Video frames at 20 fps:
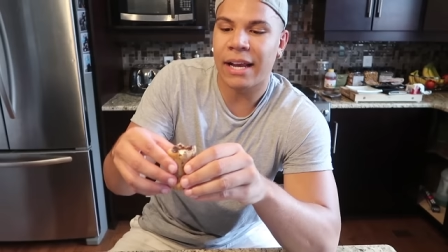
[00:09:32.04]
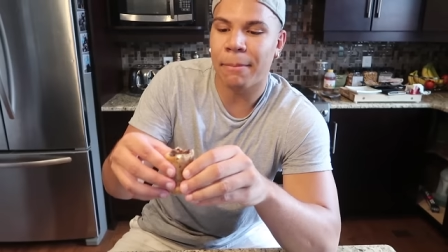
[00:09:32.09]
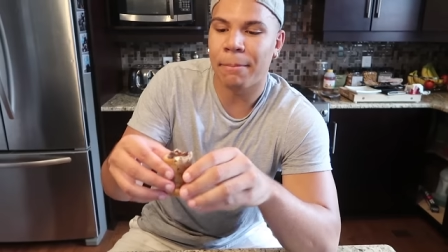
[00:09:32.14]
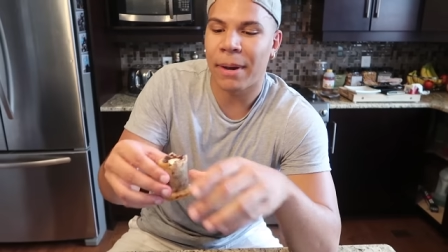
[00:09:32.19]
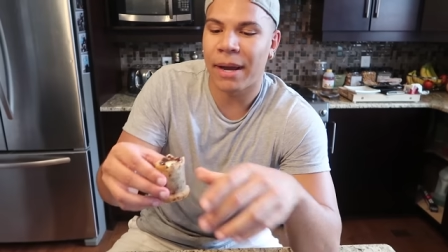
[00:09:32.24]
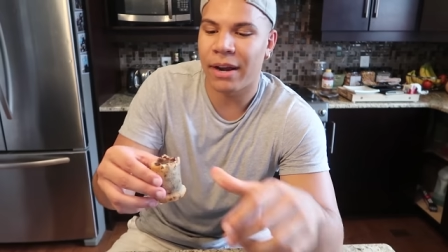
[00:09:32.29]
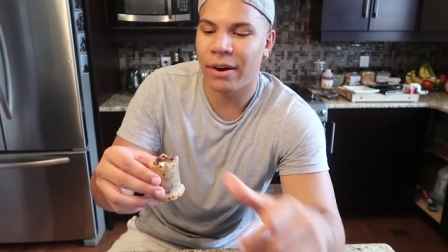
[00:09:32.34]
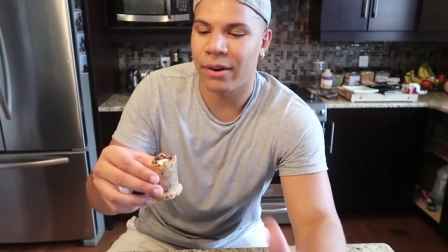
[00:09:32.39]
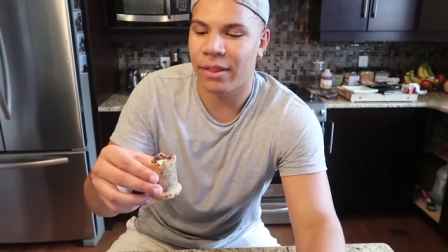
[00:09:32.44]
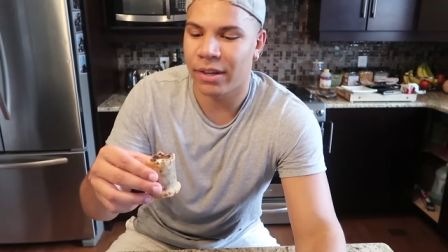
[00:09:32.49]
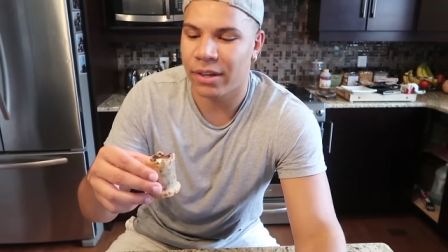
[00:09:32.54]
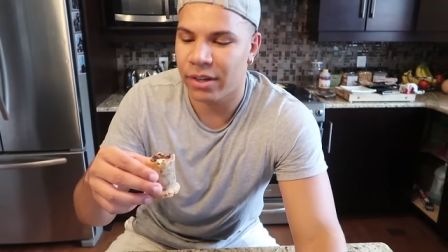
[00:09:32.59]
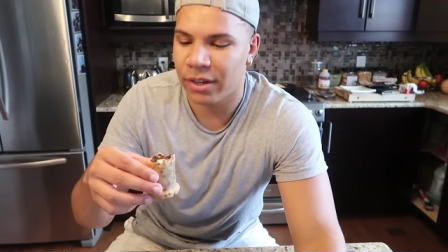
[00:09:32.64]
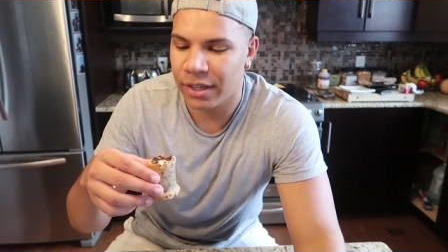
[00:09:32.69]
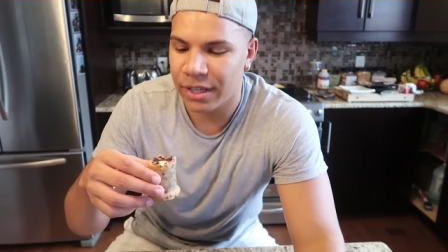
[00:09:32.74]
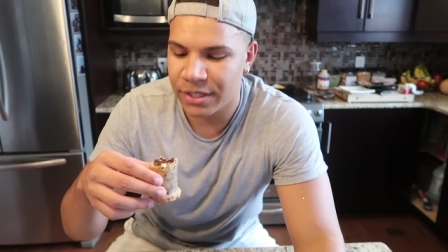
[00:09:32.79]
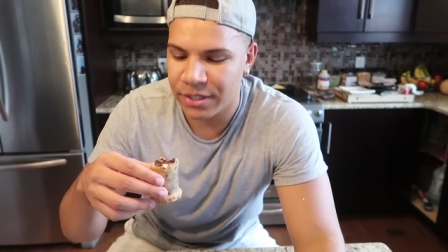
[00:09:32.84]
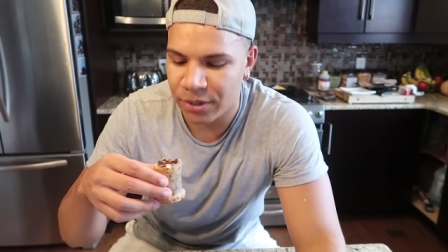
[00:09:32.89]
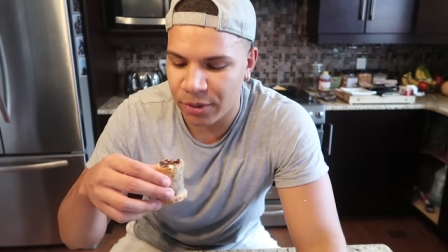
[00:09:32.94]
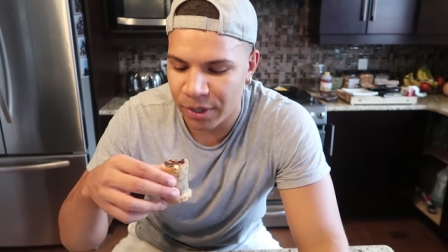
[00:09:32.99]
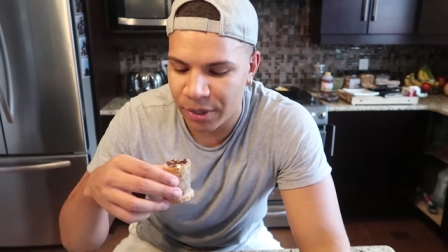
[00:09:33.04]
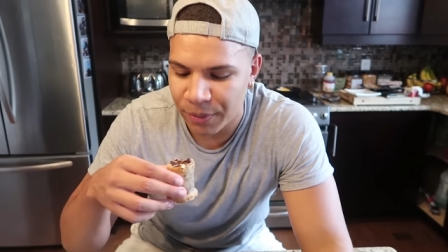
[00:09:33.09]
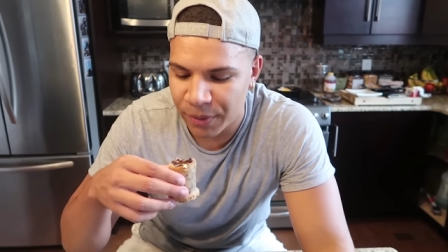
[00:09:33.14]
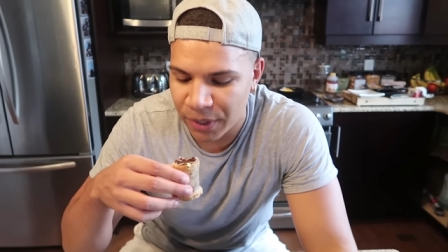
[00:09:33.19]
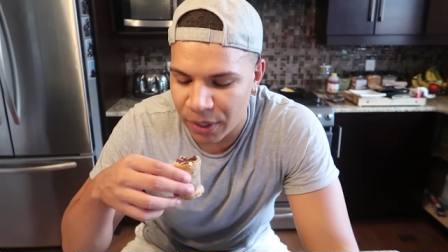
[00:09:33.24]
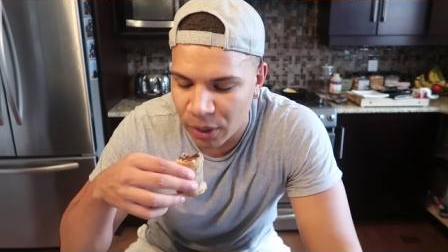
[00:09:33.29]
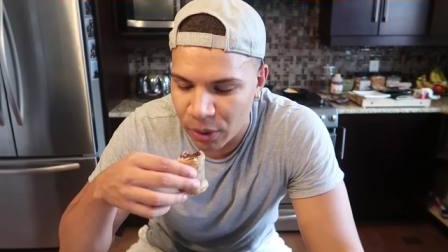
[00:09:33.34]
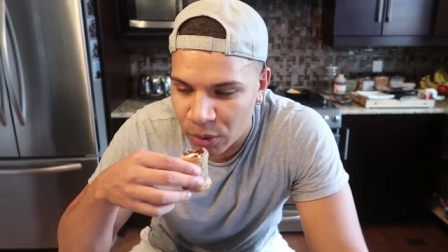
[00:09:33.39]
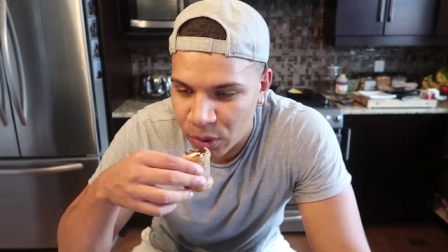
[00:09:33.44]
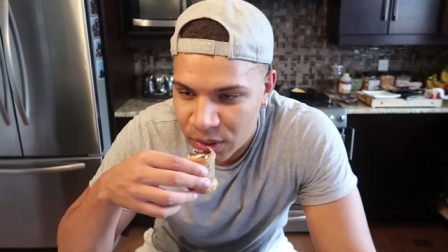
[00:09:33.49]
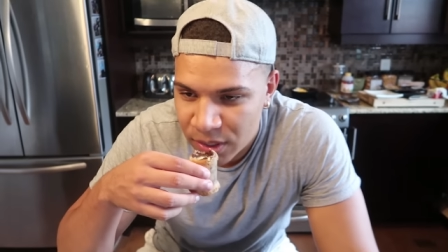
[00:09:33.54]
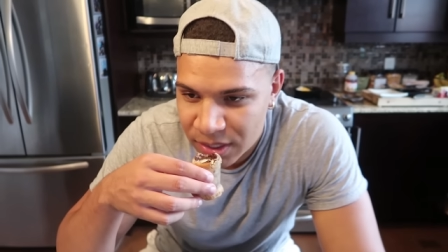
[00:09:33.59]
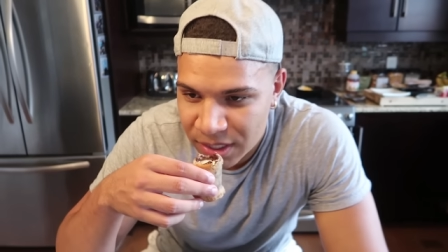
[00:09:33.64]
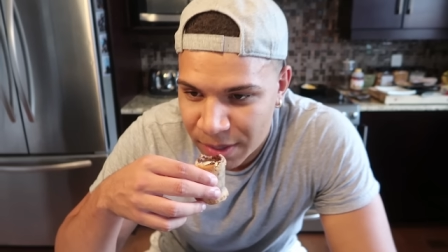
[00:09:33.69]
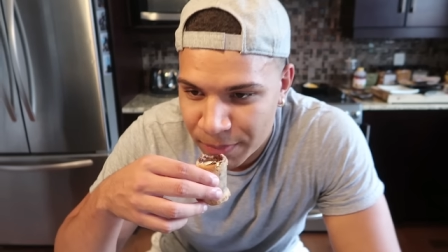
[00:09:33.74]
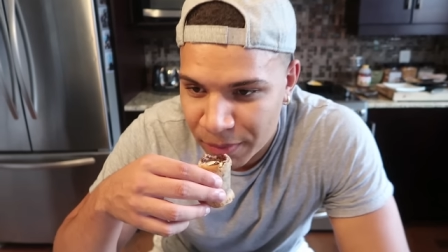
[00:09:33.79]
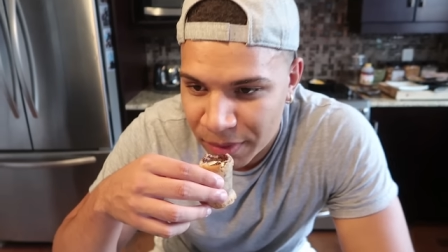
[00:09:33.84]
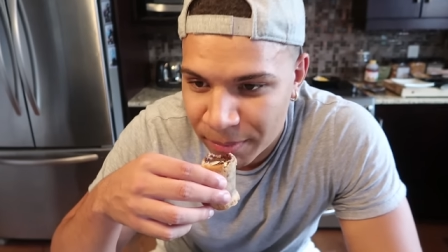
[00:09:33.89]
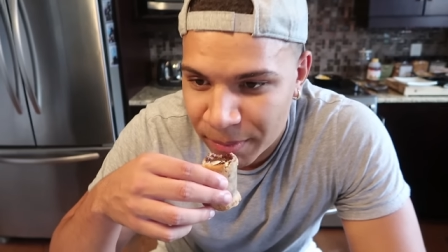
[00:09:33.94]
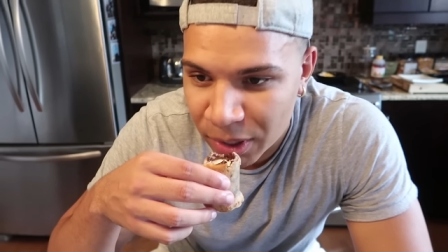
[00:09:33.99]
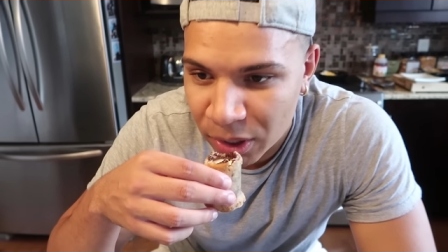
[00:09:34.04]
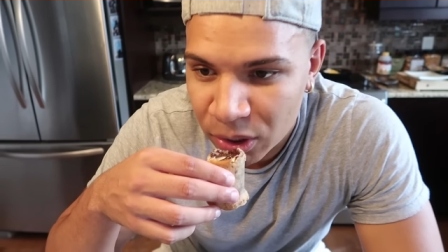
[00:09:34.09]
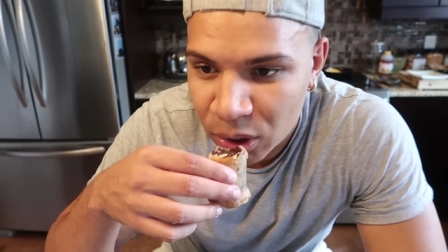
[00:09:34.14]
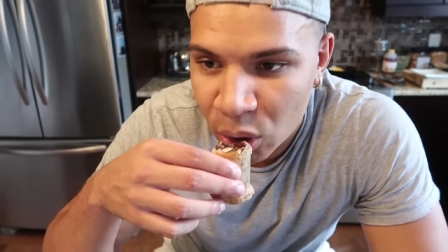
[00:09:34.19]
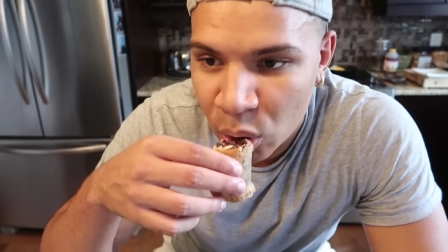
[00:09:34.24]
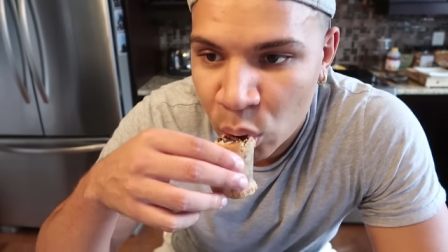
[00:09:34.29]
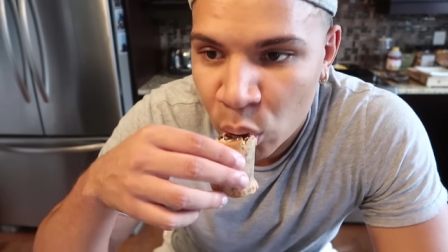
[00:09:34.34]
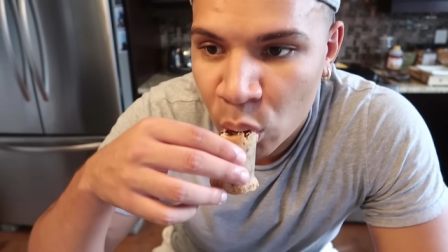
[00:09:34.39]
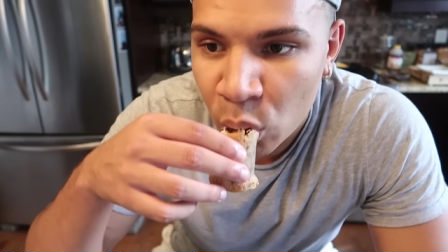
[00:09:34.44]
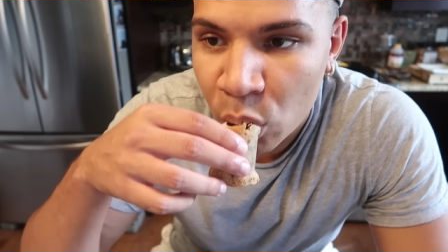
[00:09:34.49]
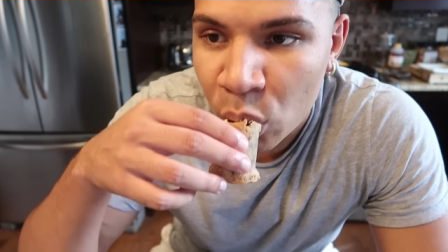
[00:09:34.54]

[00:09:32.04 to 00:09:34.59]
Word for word: take a bite out of the cookie. So here we go, sip of the milk.